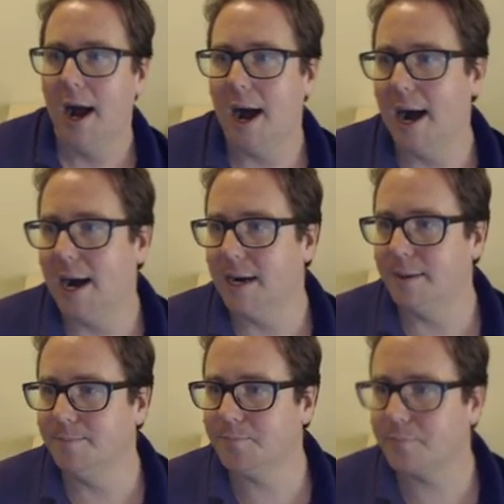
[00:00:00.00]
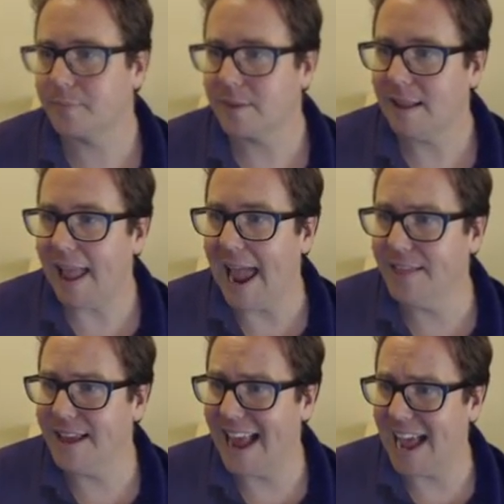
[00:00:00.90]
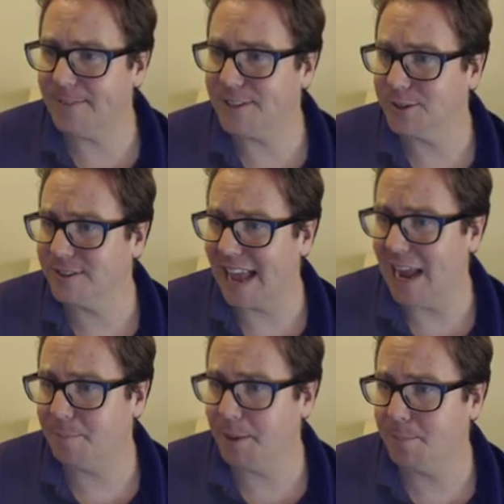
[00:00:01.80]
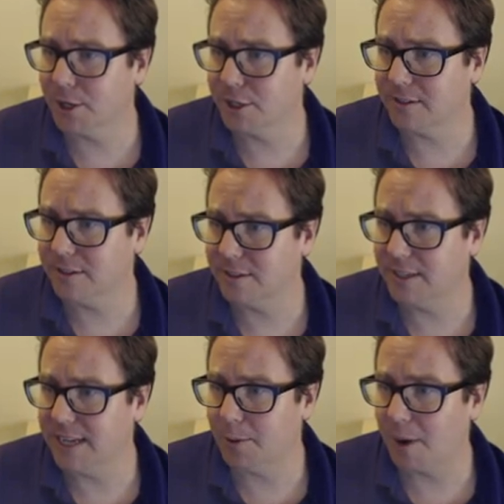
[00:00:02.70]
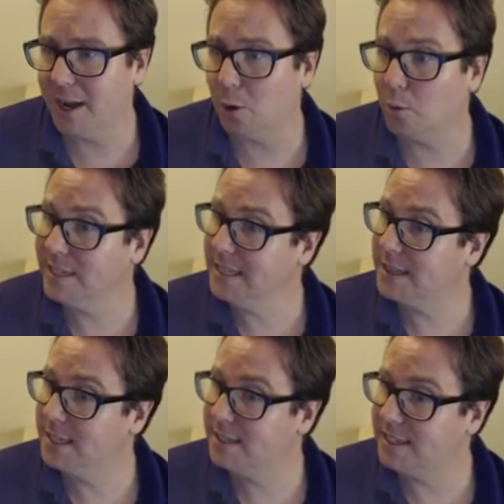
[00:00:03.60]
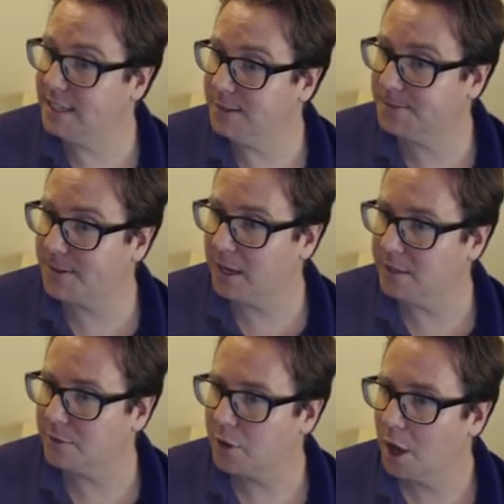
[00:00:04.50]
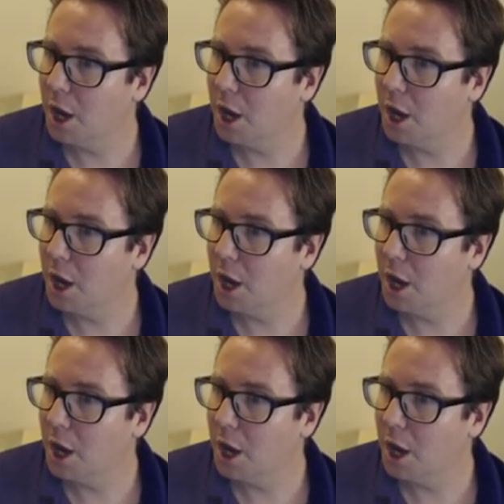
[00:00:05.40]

Um, and that F Series can't be purchased as a DIY, only the D funds.